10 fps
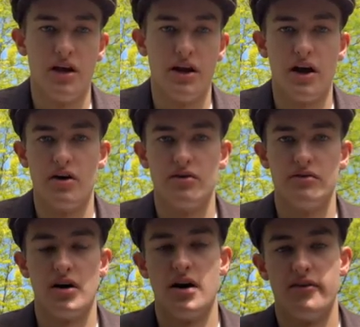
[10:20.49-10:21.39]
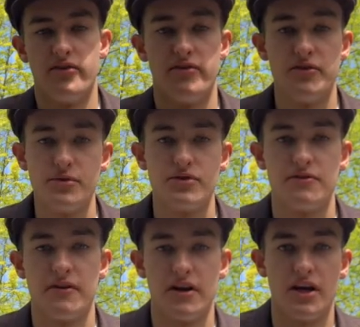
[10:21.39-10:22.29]
Now, for a future
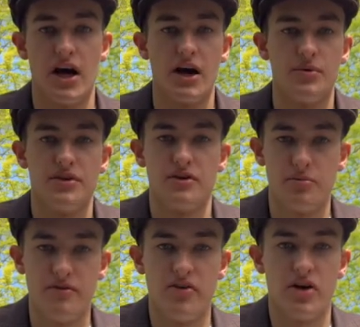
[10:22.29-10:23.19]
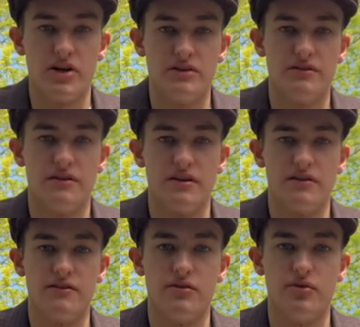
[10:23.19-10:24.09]
study, I would think it'd be very interesting
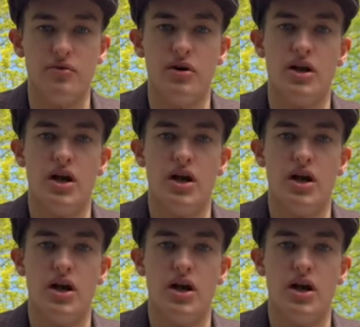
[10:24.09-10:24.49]
to